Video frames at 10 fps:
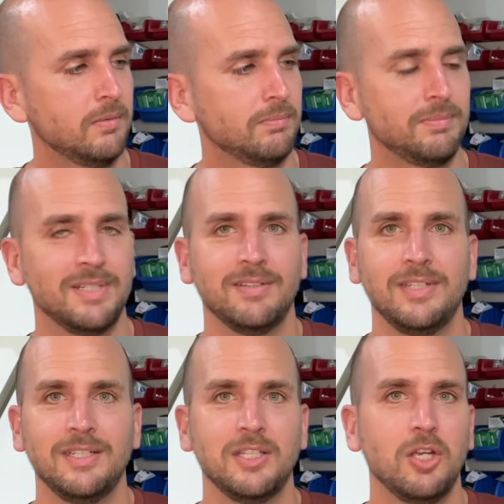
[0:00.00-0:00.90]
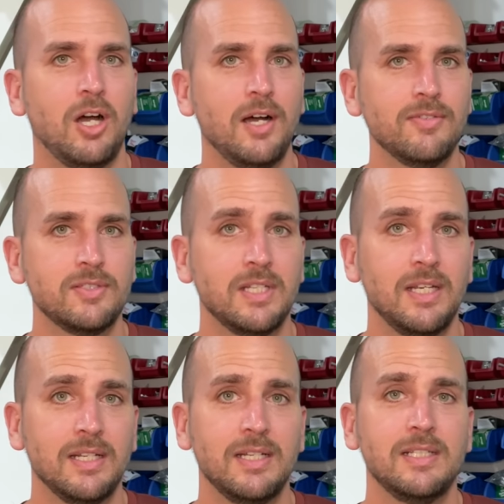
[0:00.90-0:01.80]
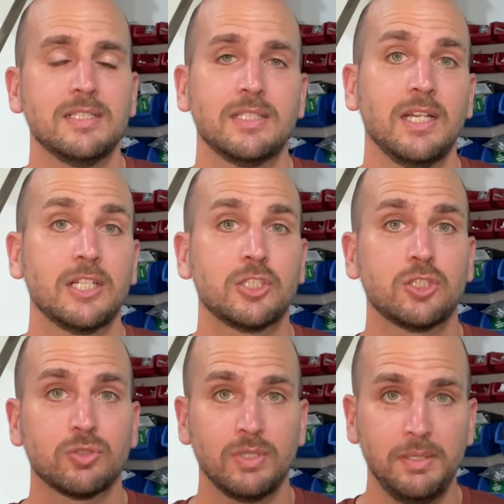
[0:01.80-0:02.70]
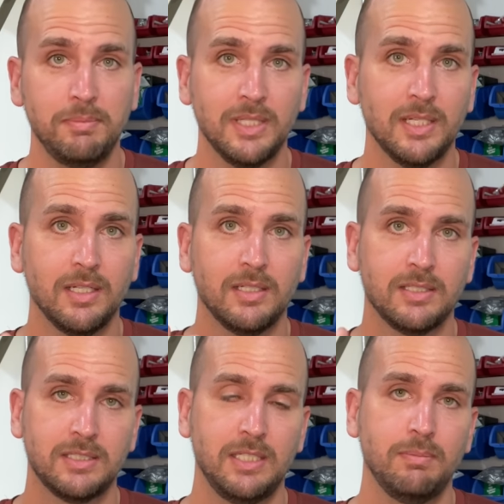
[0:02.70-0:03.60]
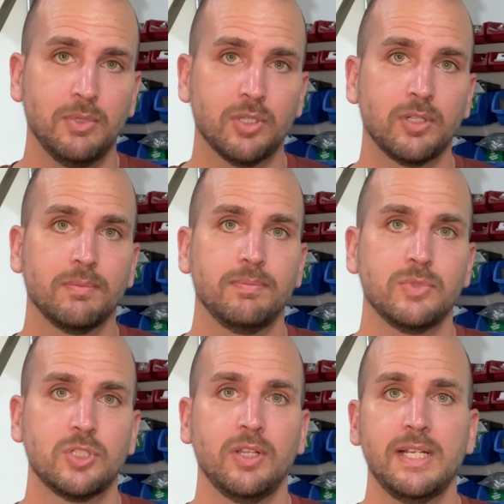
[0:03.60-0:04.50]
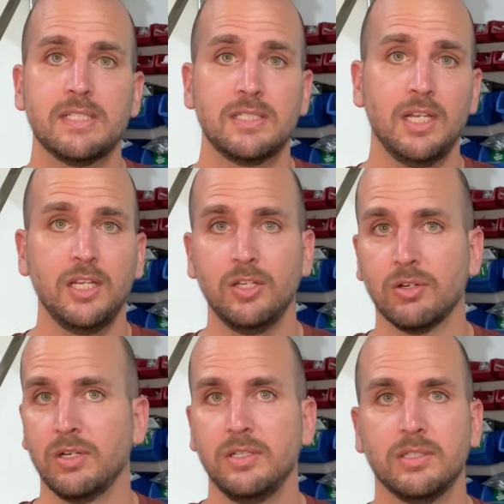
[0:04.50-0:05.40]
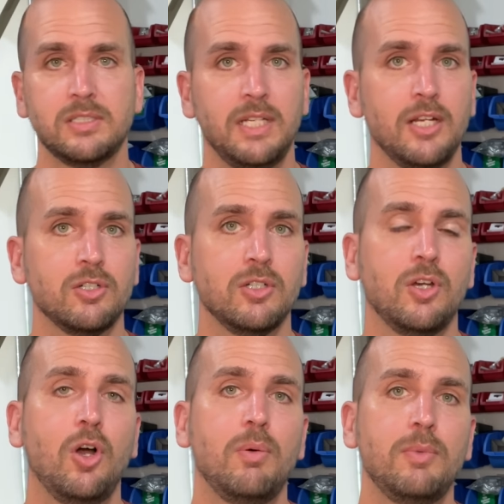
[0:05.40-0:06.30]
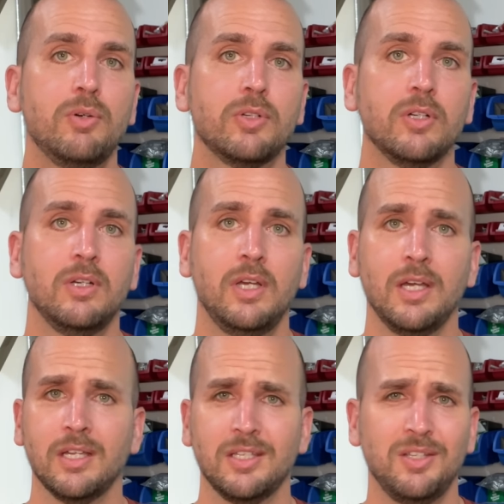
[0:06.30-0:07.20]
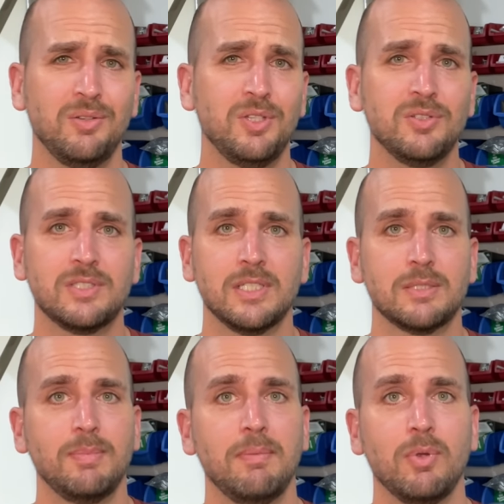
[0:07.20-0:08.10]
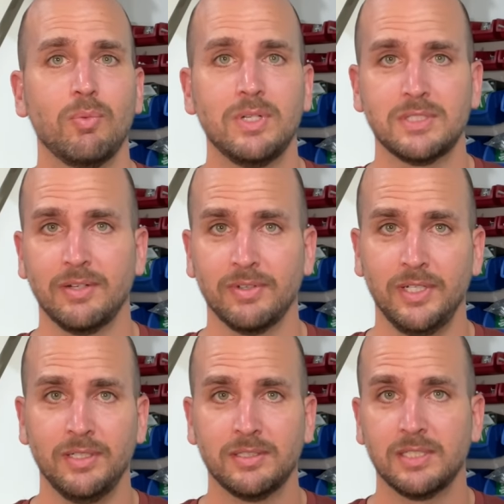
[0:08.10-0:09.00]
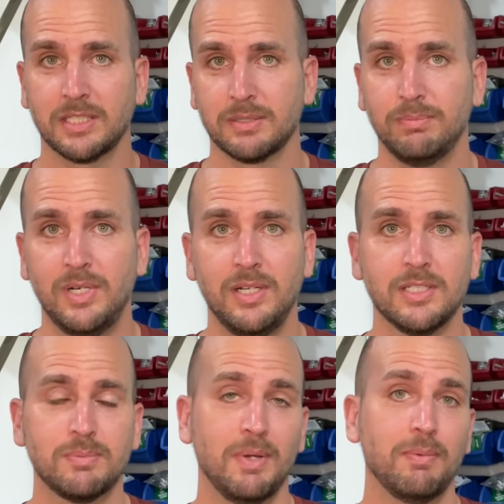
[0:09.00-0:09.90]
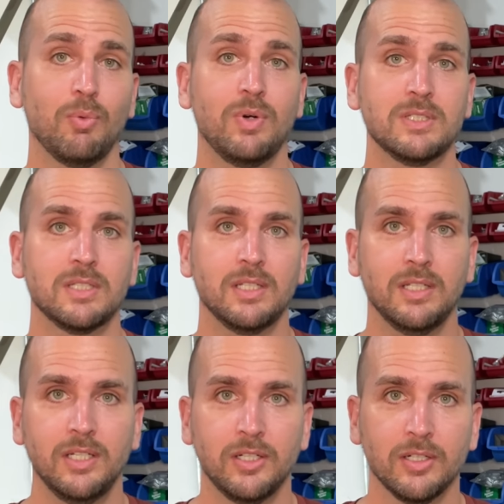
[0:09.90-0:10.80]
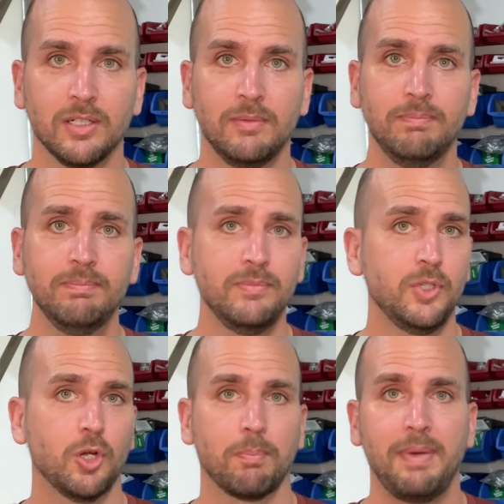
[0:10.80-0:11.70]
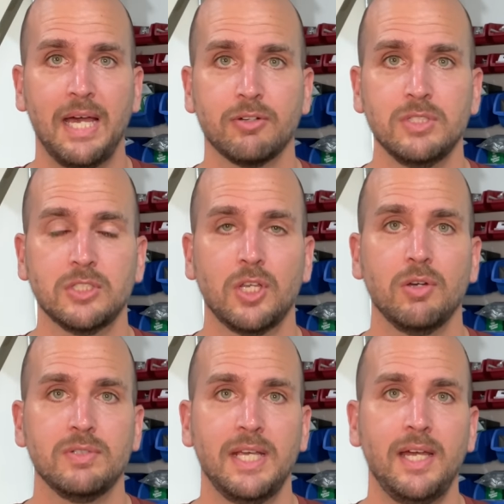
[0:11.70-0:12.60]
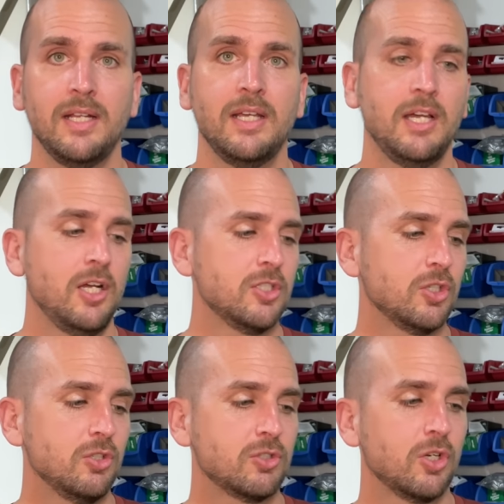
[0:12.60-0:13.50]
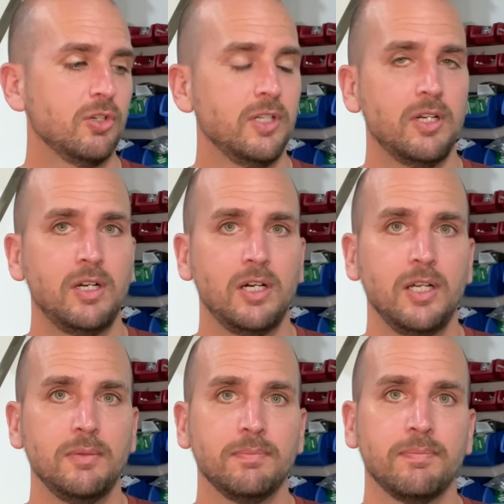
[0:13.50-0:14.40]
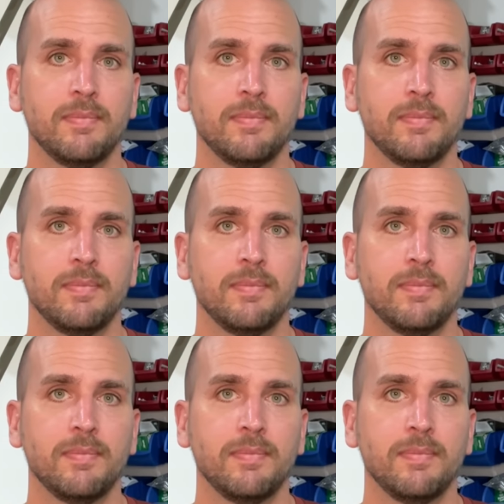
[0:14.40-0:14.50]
but in the off state, it is extremely similar. So let's say you're a standard homeowner, you use this maybe once every six months, maybe once a year, your batteries go dead. So you turn it on